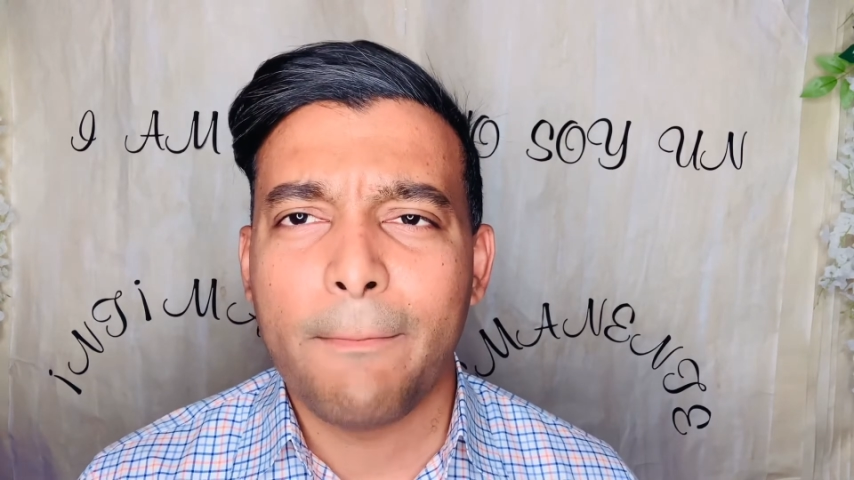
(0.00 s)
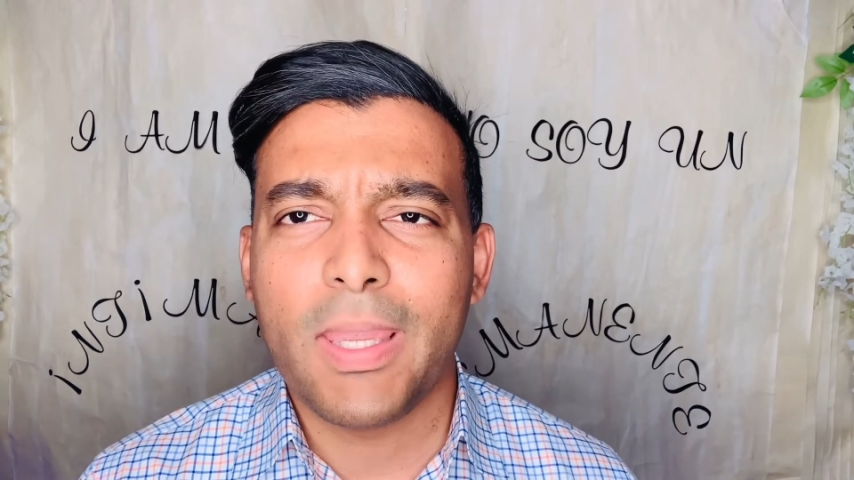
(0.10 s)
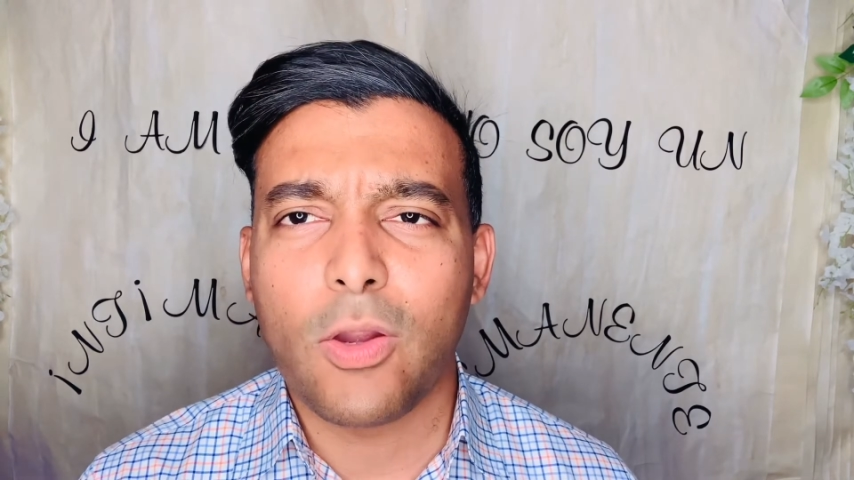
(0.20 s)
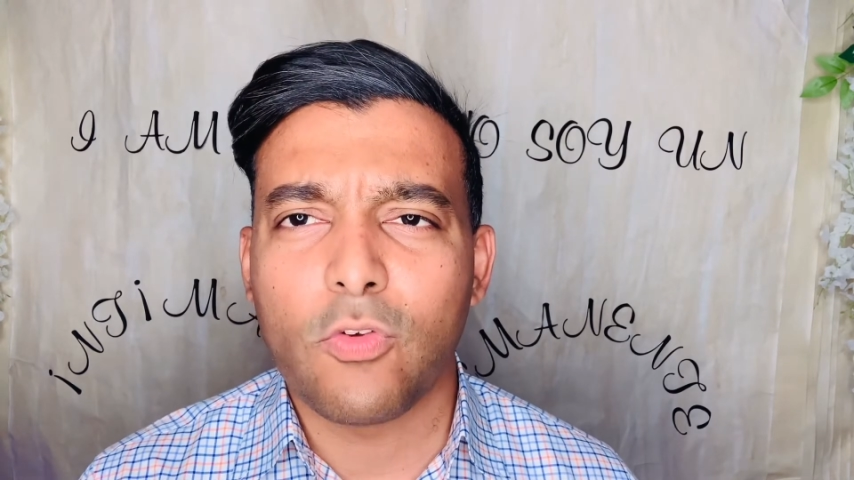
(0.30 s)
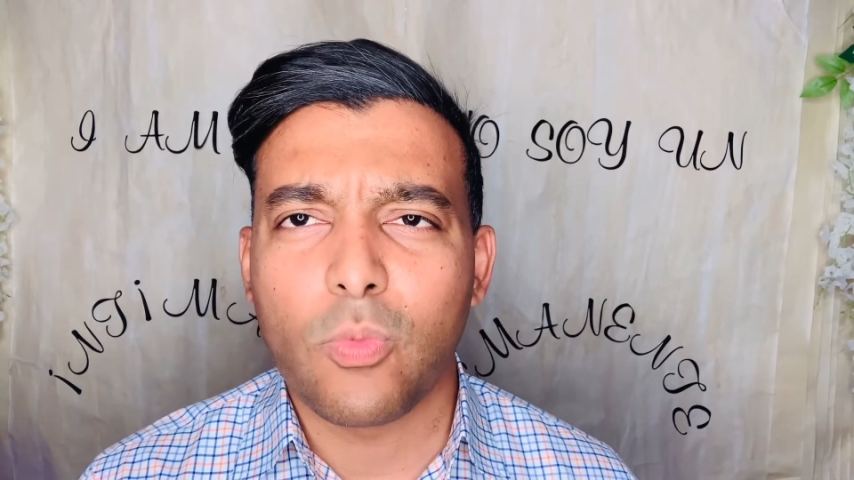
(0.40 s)

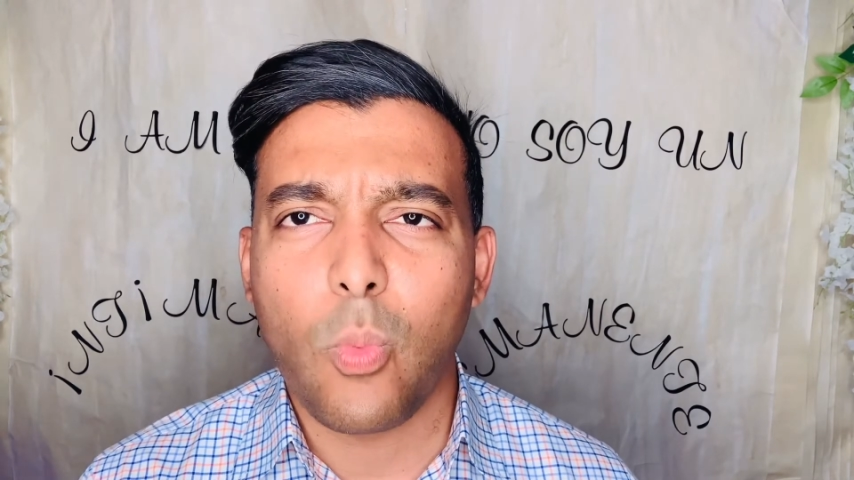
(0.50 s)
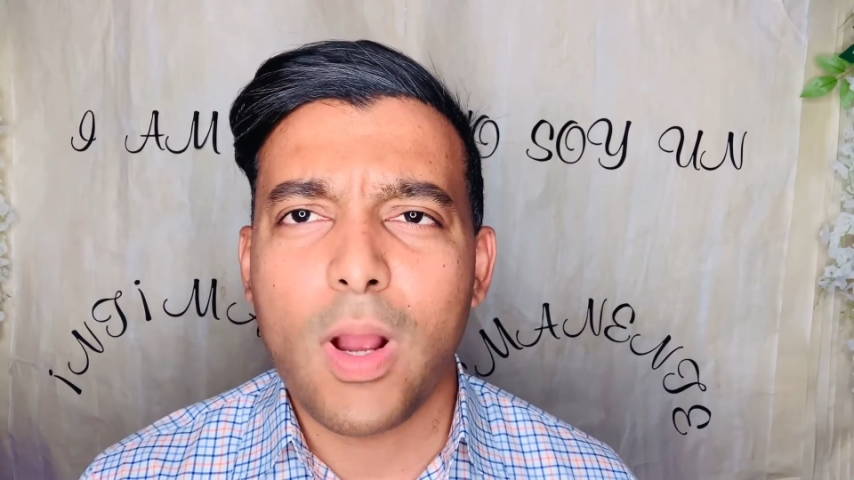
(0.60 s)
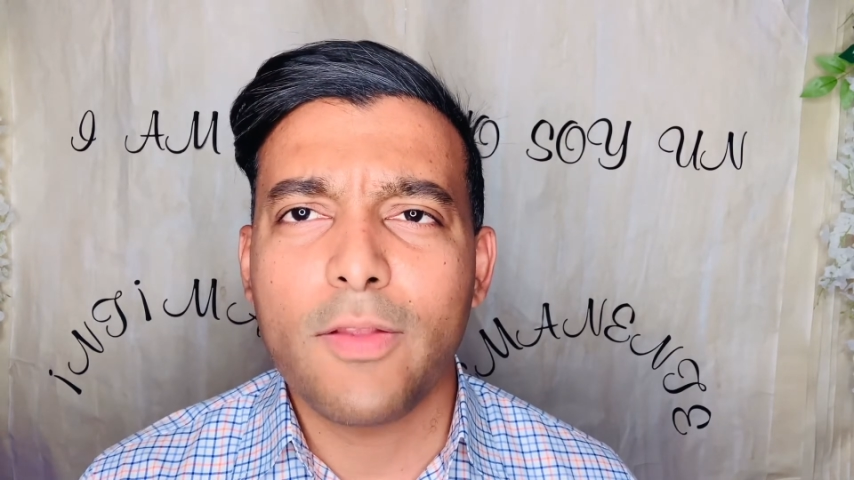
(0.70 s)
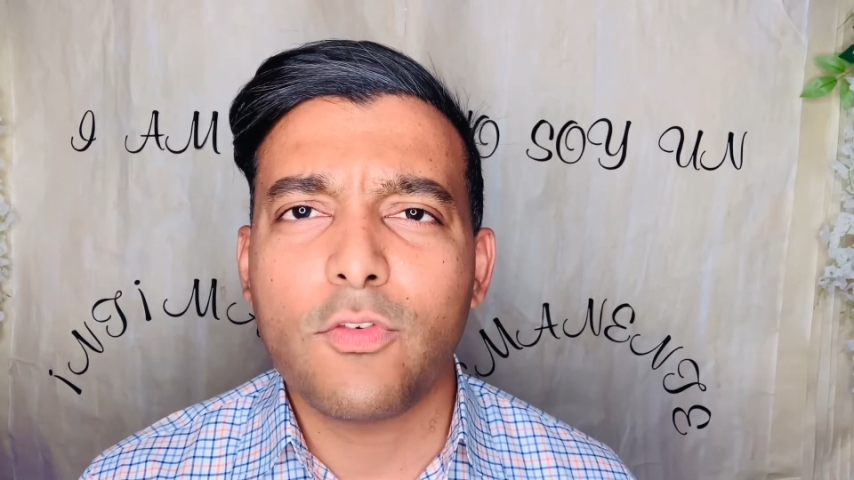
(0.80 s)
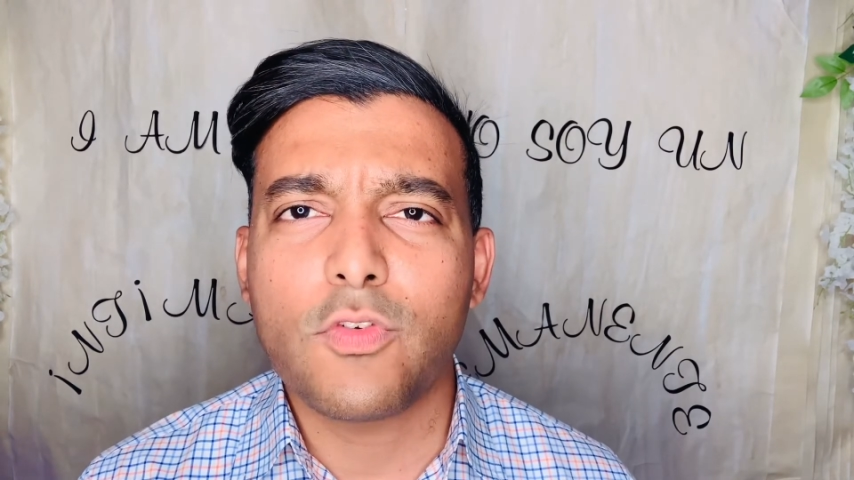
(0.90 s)
Because
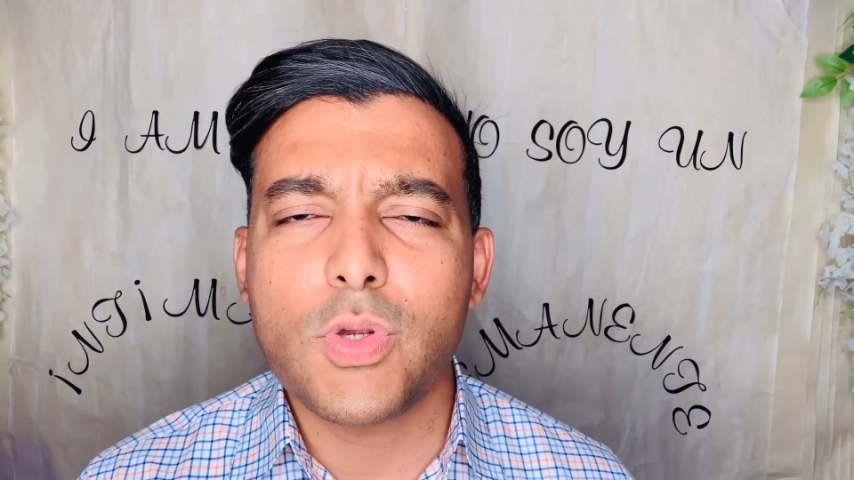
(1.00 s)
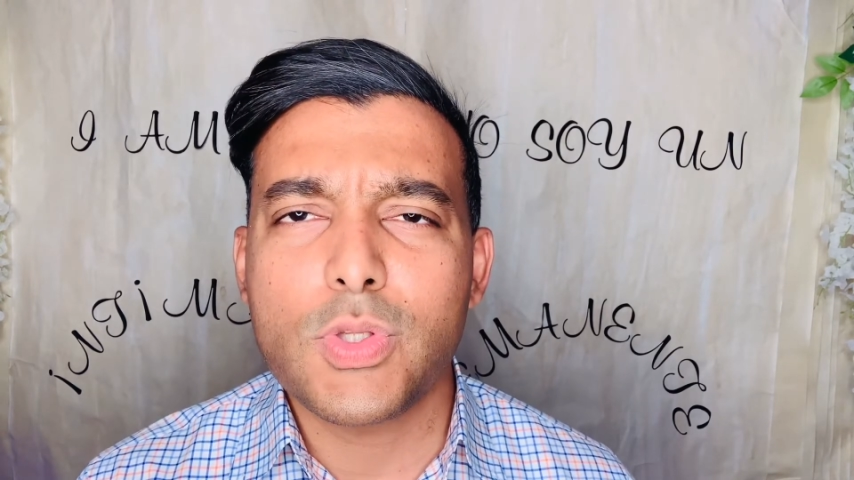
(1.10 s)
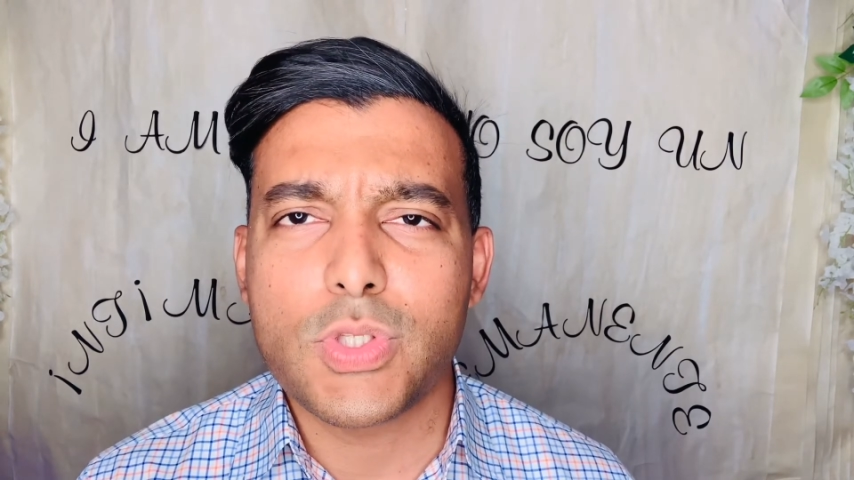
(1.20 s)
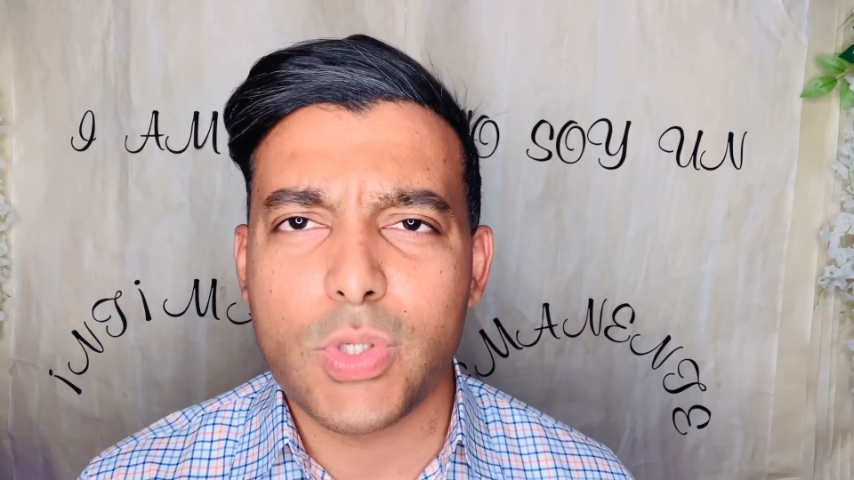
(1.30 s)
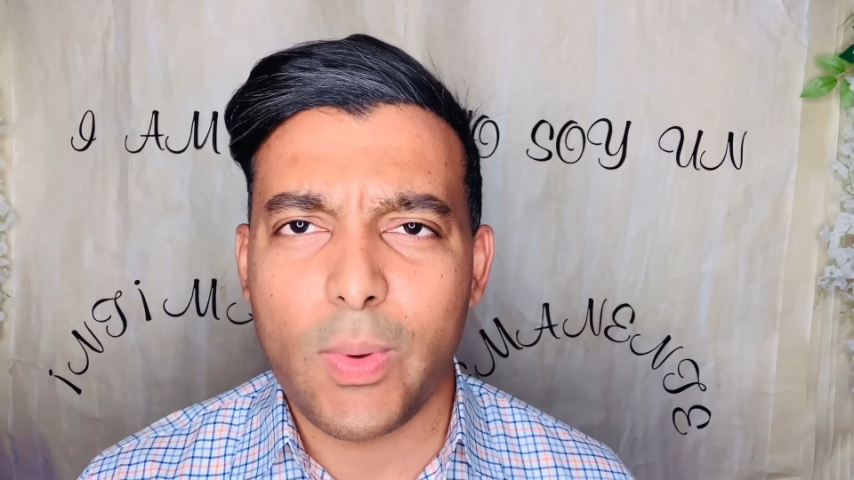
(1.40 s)
once you
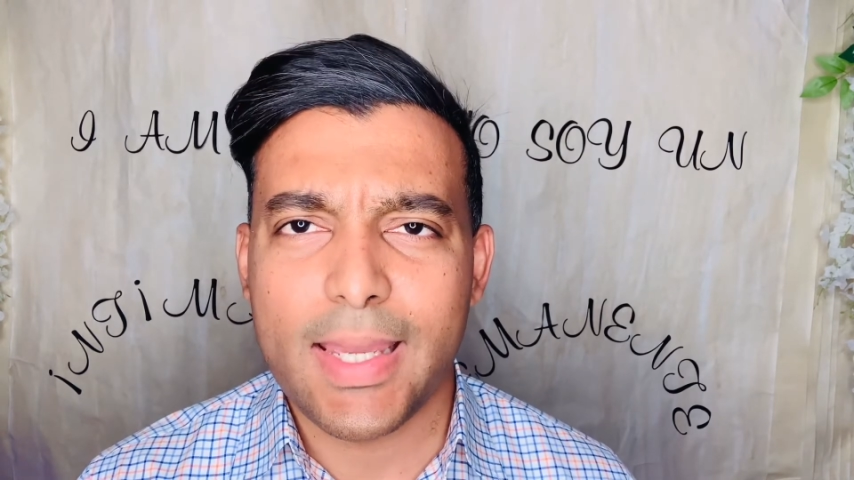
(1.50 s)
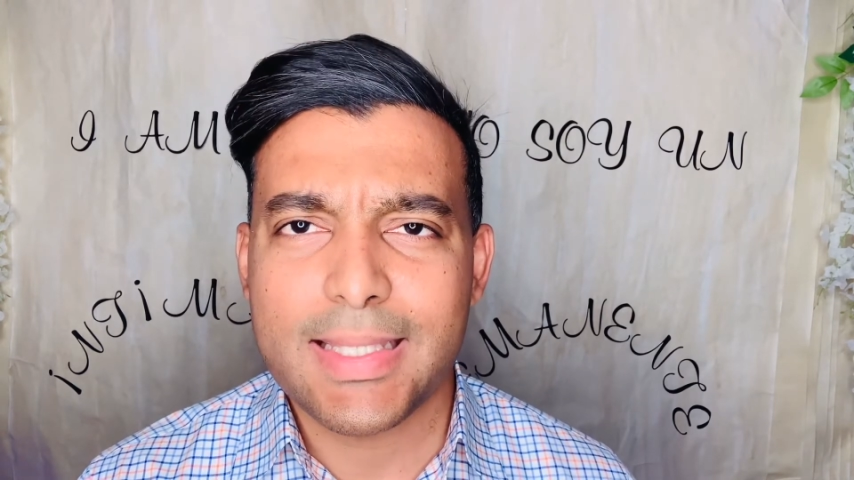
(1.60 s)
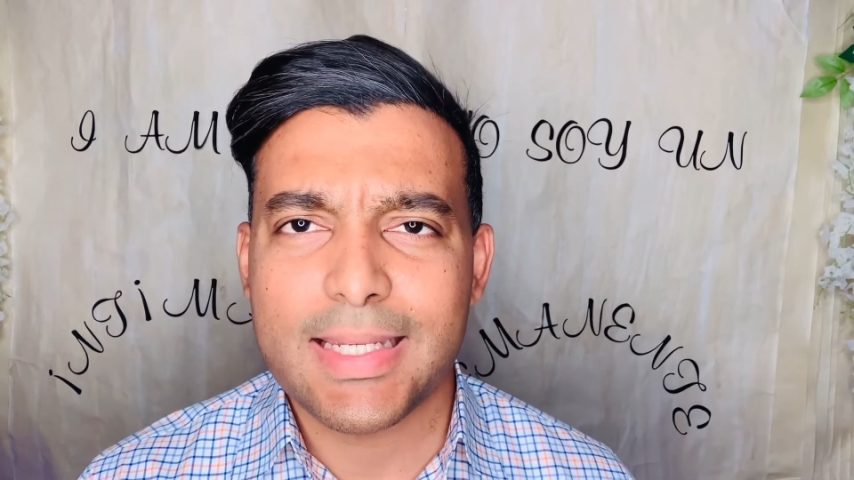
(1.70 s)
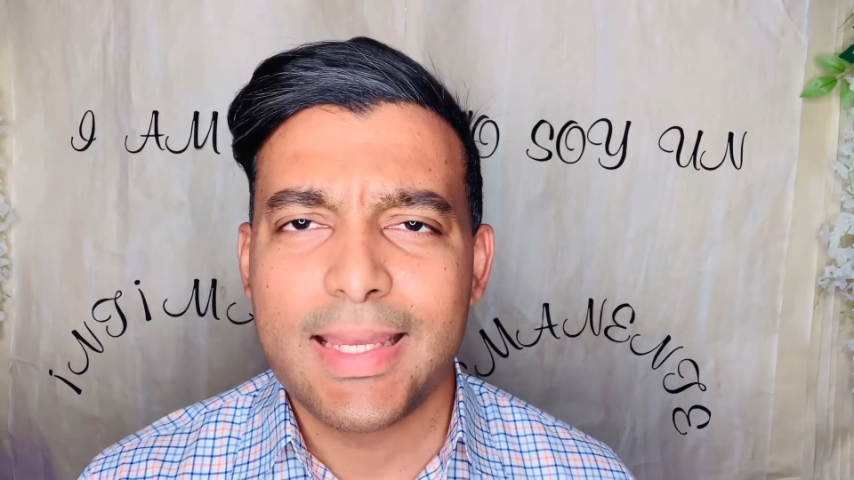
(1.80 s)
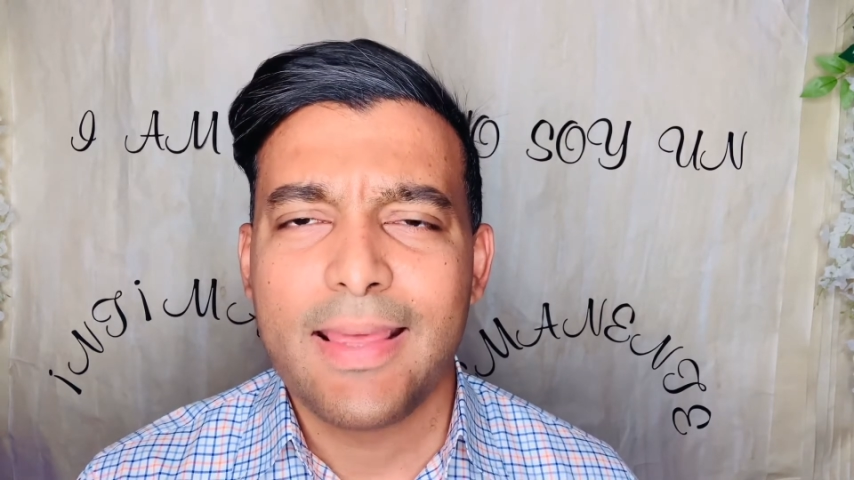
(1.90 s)
do
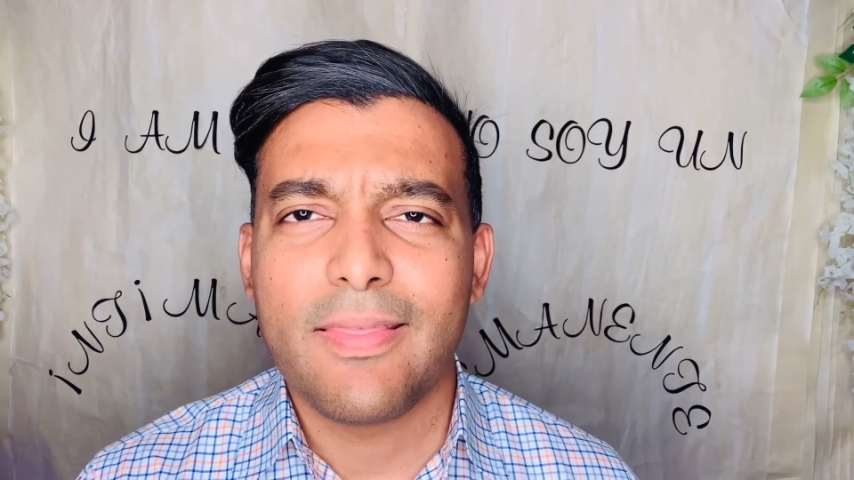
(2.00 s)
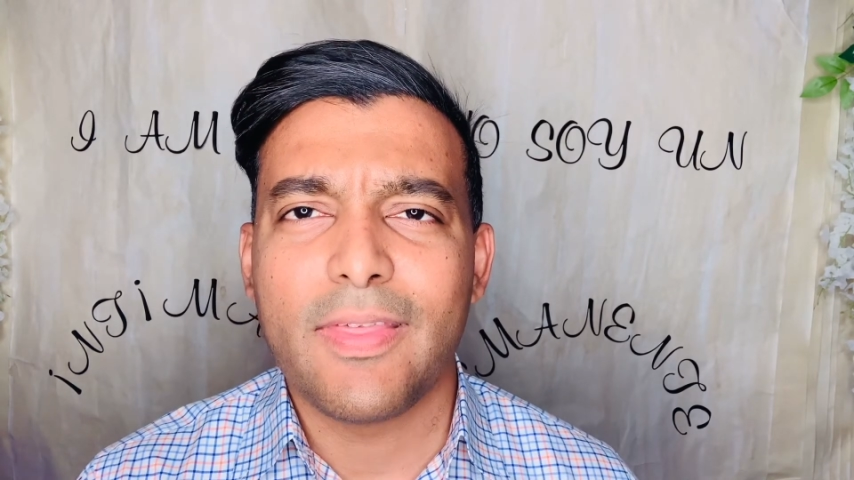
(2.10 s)
it,